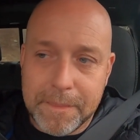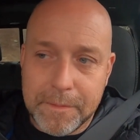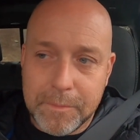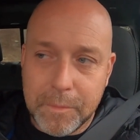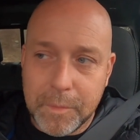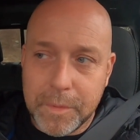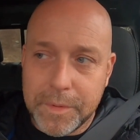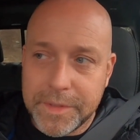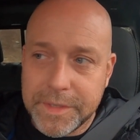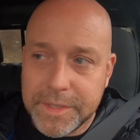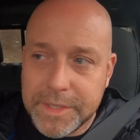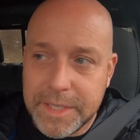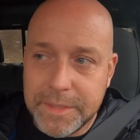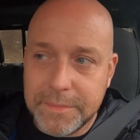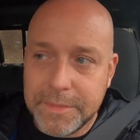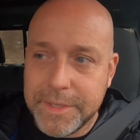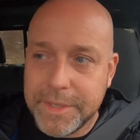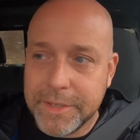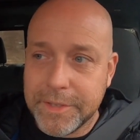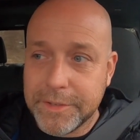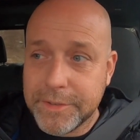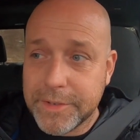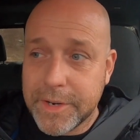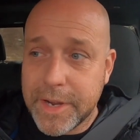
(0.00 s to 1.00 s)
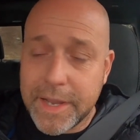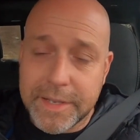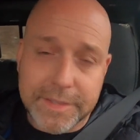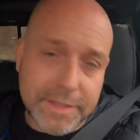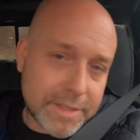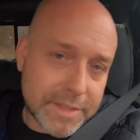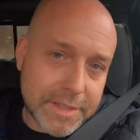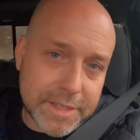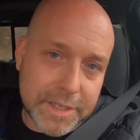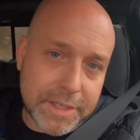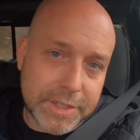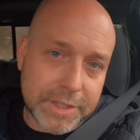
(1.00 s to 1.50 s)
when the seam sealer dries,
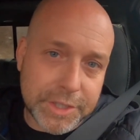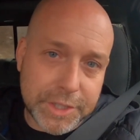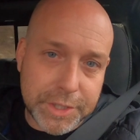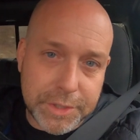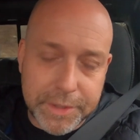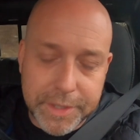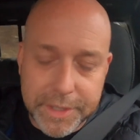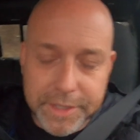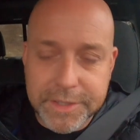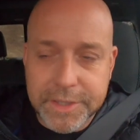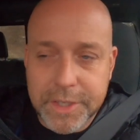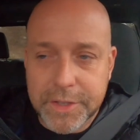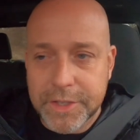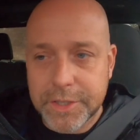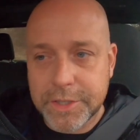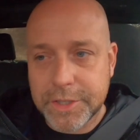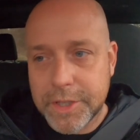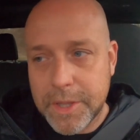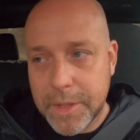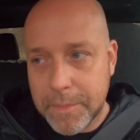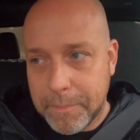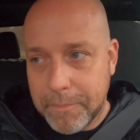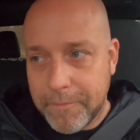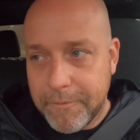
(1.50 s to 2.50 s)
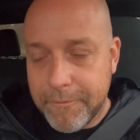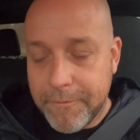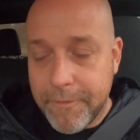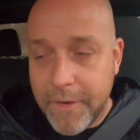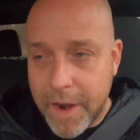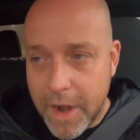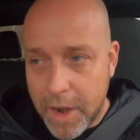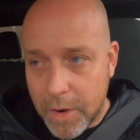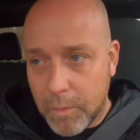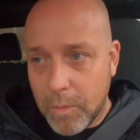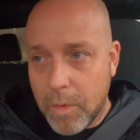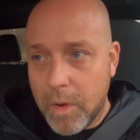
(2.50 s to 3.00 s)
it's gonna shoot it. So the
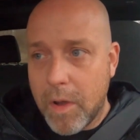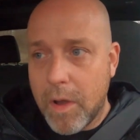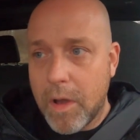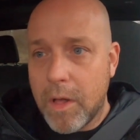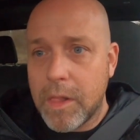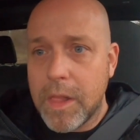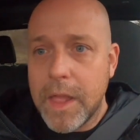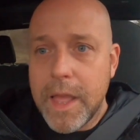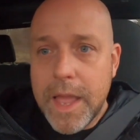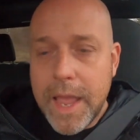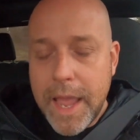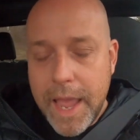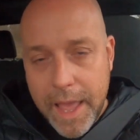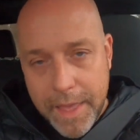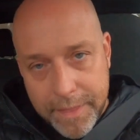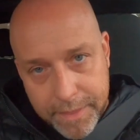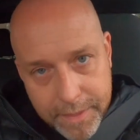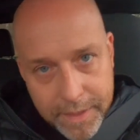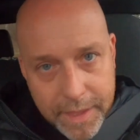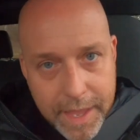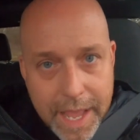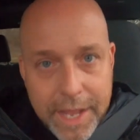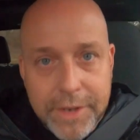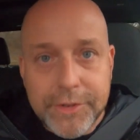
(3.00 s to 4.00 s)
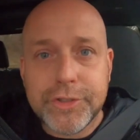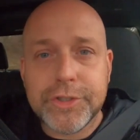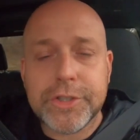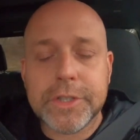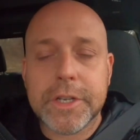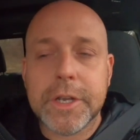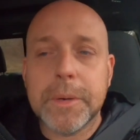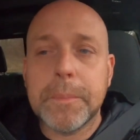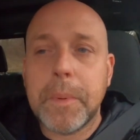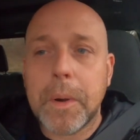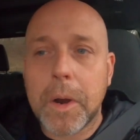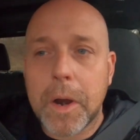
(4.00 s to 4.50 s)
firewall and the
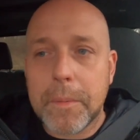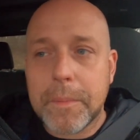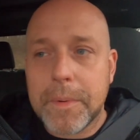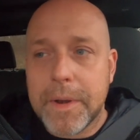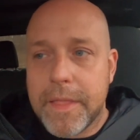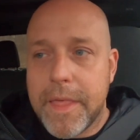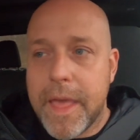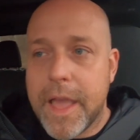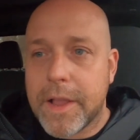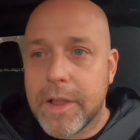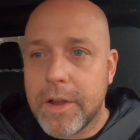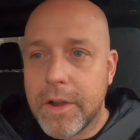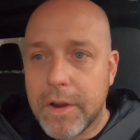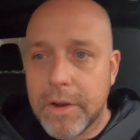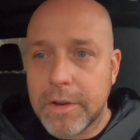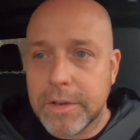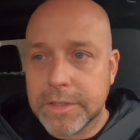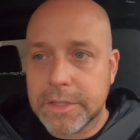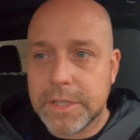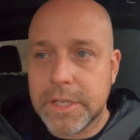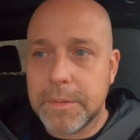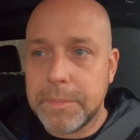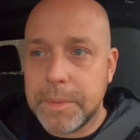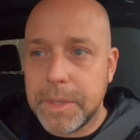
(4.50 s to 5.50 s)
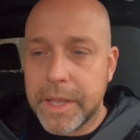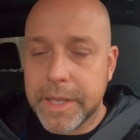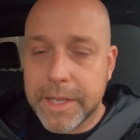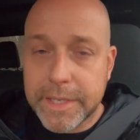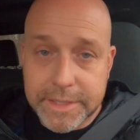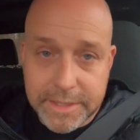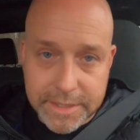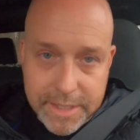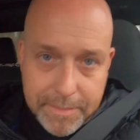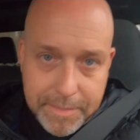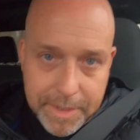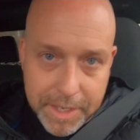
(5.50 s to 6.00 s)
engine compartment of that car is gonna be like
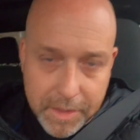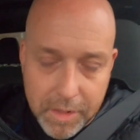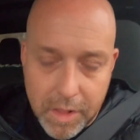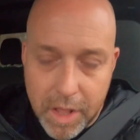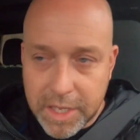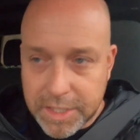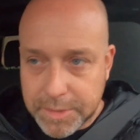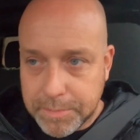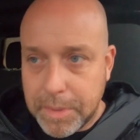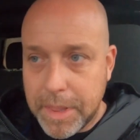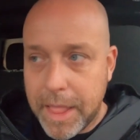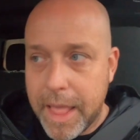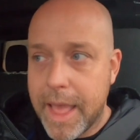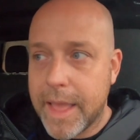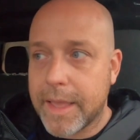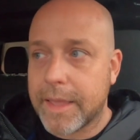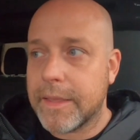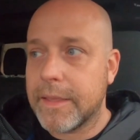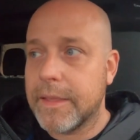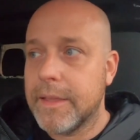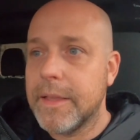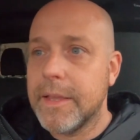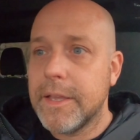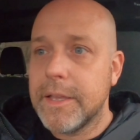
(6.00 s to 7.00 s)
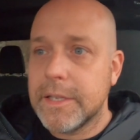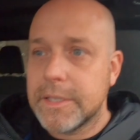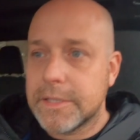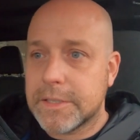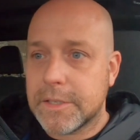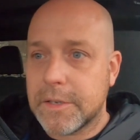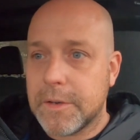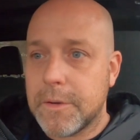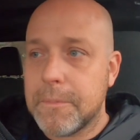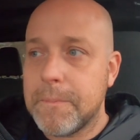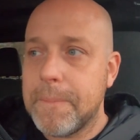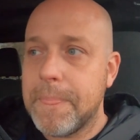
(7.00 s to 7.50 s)
a semi-gloss black.
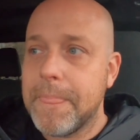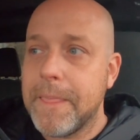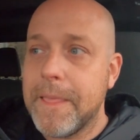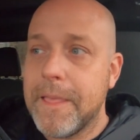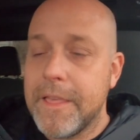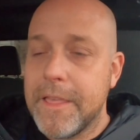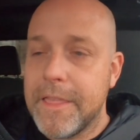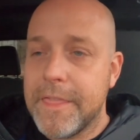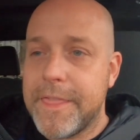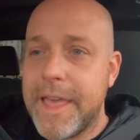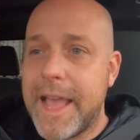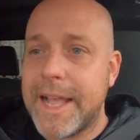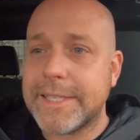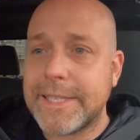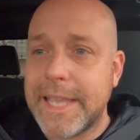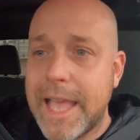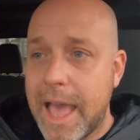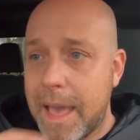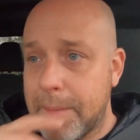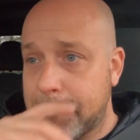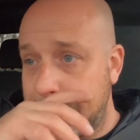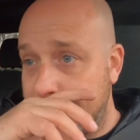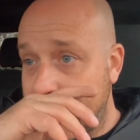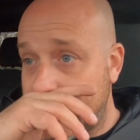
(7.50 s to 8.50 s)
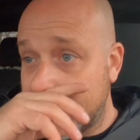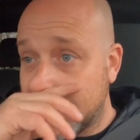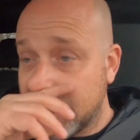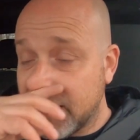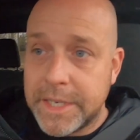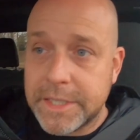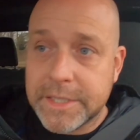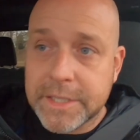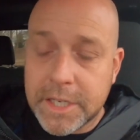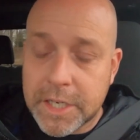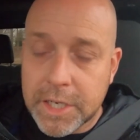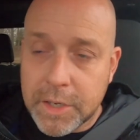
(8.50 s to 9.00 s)
So that's happening,
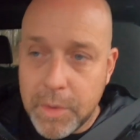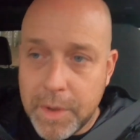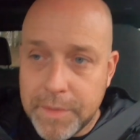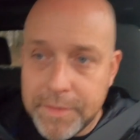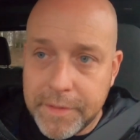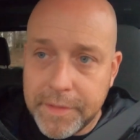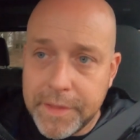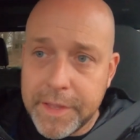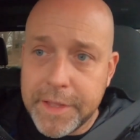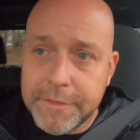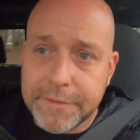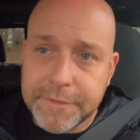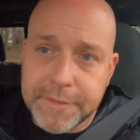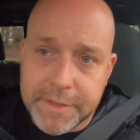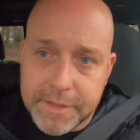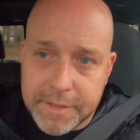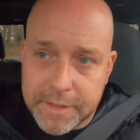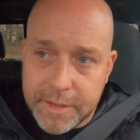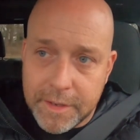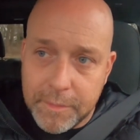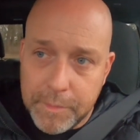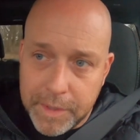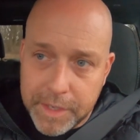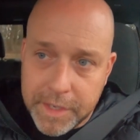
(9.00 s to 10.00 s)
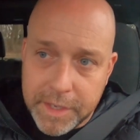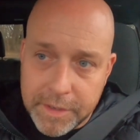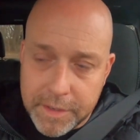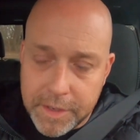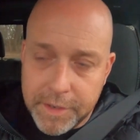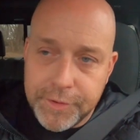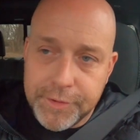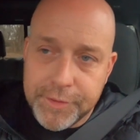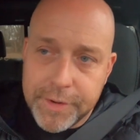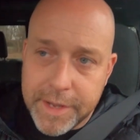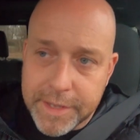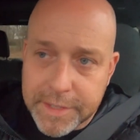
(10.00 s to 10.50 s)
and it's gonna go on the lift, and we can
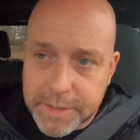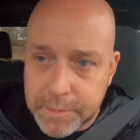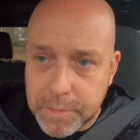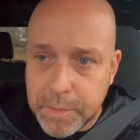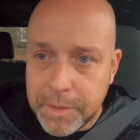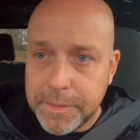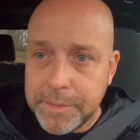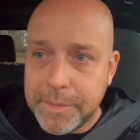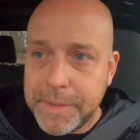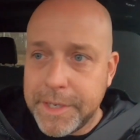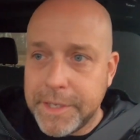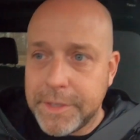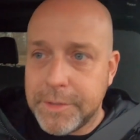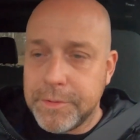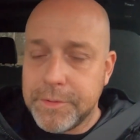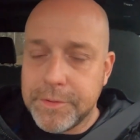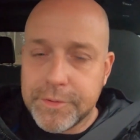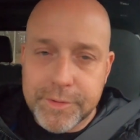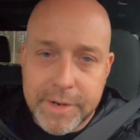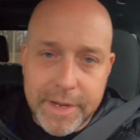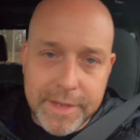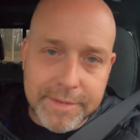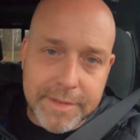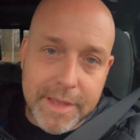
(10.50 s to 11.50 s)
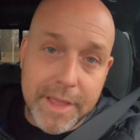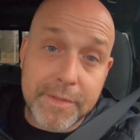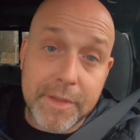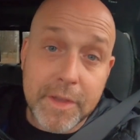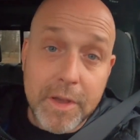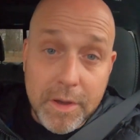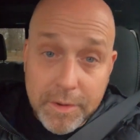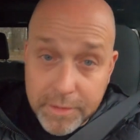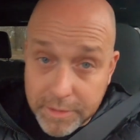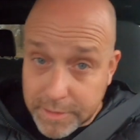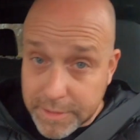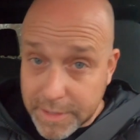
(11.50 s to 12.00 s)
address what we need to address on the
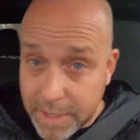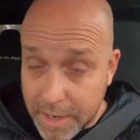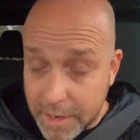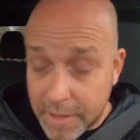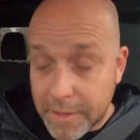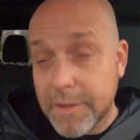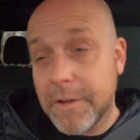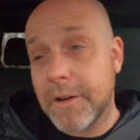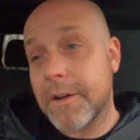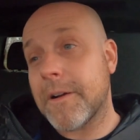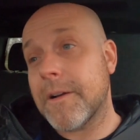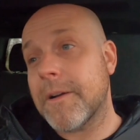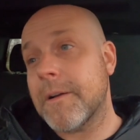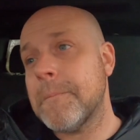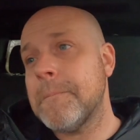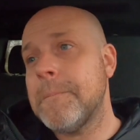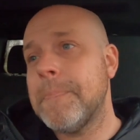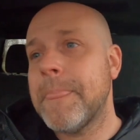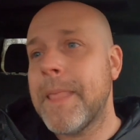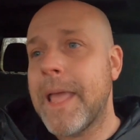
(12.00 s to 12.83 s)
underside of the car,